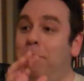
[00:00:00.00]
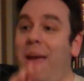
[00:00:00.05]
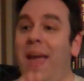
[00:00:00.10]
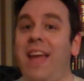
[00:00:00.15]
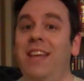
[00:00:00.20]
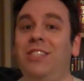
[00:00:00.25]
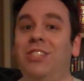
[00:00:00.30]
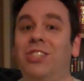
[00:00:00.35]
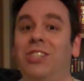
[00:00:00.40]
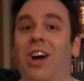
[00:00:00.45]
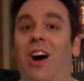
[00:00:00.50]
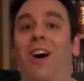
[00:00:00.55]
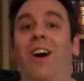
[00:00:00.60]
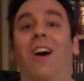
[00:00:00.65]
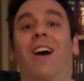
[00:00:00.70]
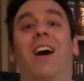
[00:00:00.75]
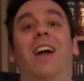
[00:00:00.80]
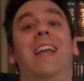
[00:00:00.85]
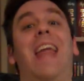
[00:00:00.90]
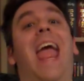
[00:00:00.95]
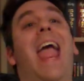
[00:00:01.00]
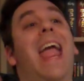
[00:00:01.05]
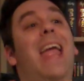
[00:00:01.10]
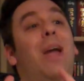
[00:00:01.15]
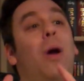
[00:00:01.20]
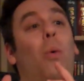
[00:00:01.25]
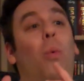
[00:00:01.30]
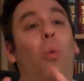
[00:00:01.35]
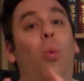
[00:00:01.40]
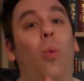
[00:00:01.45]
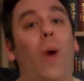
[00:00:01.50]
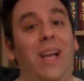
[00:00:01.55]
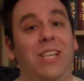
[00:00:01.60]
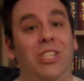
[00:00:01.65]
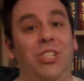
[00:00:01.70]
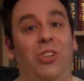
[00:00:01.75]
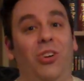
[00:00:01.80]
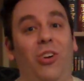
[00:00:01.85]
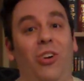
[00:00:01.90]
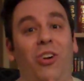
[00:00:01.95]
based on a
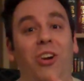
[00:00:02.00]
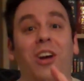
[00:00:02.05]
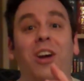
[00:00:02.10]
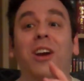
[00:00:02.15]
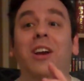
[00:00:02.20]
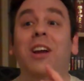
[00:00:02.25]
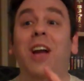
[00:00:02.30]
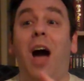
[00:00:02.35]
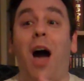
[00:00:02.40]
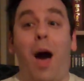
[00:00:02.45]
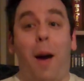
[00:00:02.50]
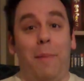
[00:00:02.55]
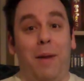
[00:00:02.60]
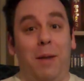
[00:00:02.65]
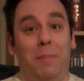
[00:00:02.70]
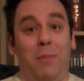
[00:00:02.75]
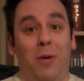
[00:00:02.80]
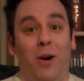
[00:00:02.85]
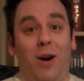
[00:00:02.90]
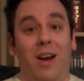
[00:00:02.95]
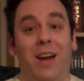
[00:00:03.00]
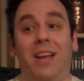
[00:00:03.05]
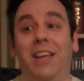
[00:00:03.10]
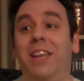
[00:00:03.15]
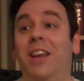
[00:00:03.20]
Western comic book.